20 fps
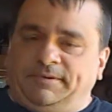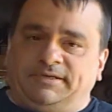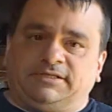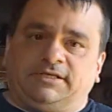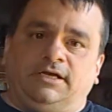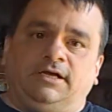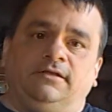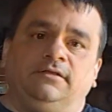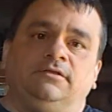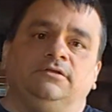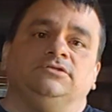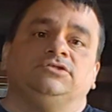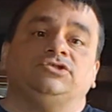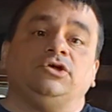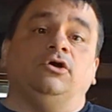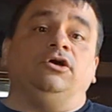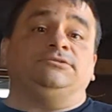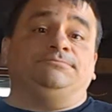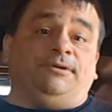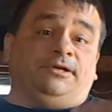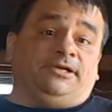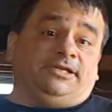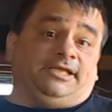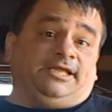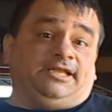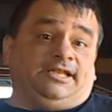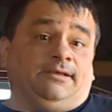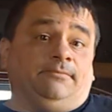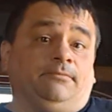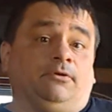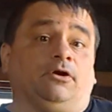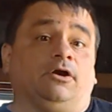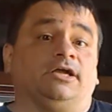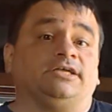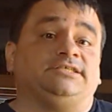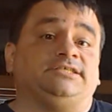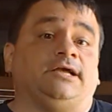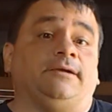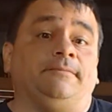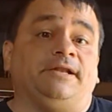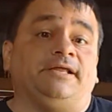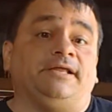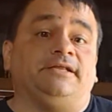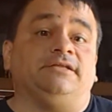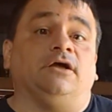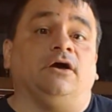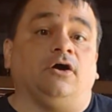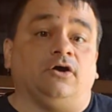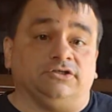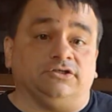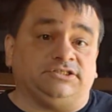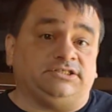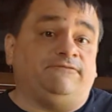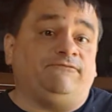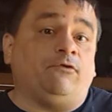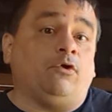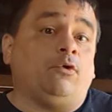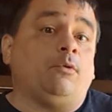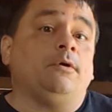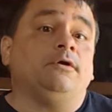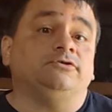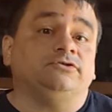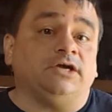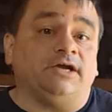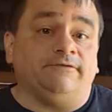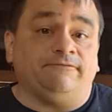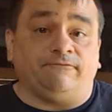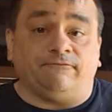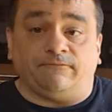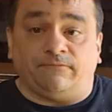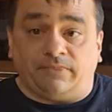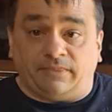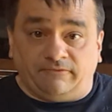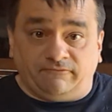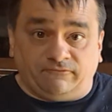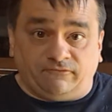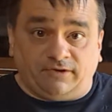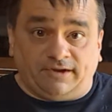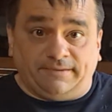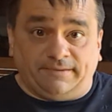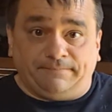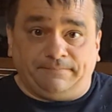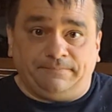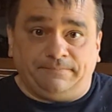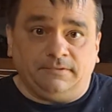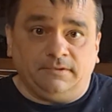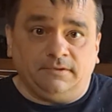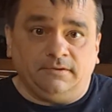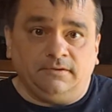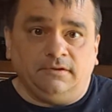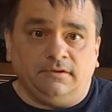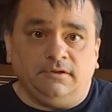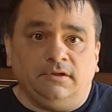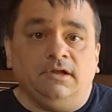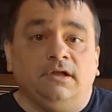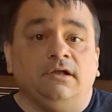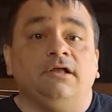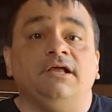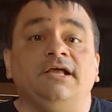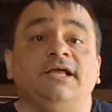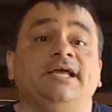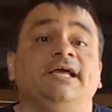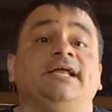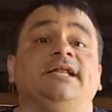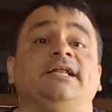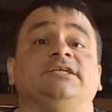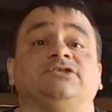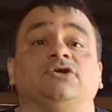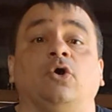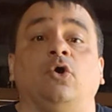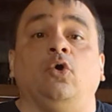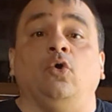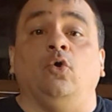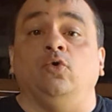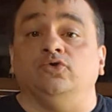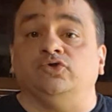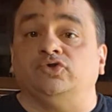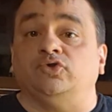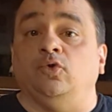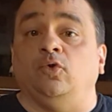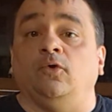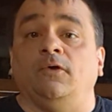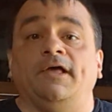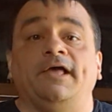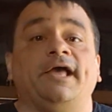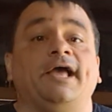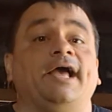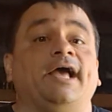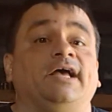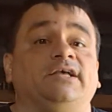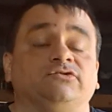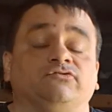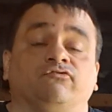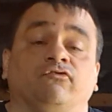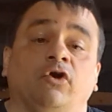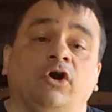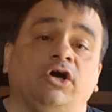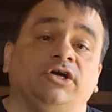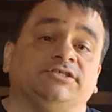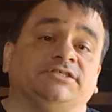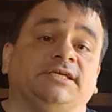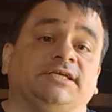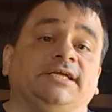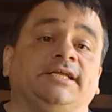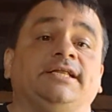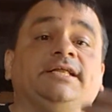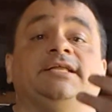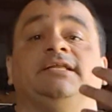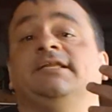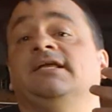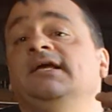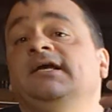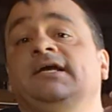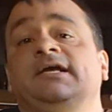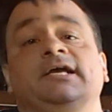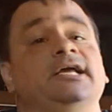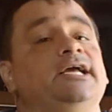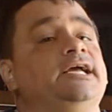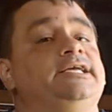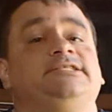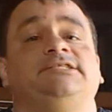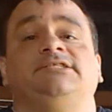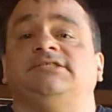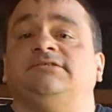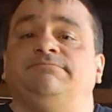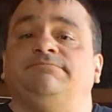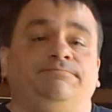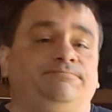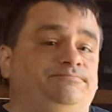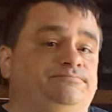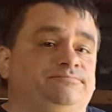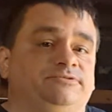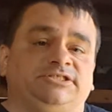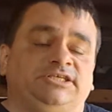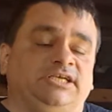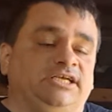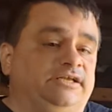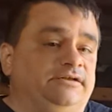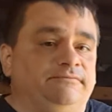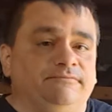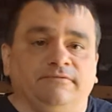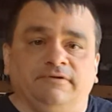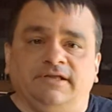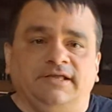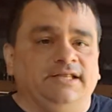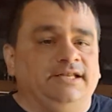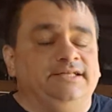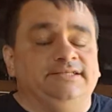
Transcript: that. So his buddy and him are examining the RC four-wheel drive frame. It is old school. It has rust. It's seen. It is